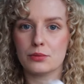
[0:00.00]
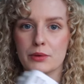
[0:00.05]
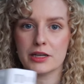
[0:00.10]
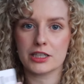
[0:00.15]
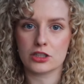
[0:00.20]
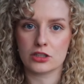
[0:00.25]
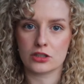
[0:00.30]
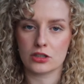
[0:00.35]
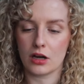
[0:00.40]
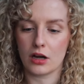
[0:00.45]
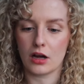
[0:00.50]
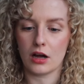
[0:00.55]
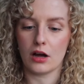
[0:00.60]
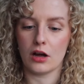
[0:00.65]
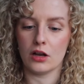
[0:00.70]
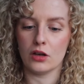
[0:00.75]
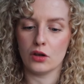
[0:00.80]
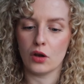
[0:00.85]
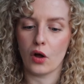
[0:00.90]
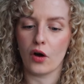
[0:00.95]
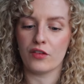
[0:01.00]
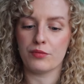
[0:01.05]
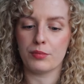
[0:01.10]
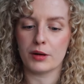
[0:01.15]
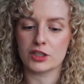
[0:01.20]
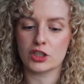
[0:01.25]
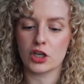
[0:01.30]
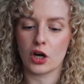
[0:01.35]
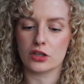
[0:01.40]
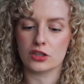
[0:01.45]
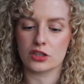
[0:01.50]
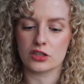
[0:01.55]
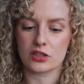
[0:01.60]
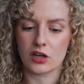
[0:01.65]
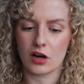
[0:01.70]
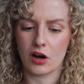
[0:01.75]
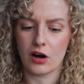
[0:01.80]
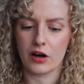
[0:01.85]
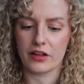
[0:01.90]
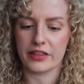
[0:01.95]
which a lot of my chargers
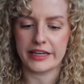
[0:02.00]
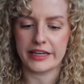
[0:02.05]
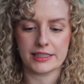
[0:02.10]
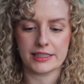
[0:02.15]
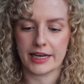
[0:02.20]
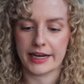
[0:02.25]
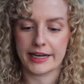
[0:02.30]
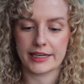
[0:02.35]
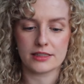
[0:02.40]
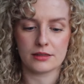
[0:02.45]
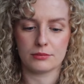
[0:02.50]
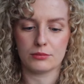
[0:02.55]
are days.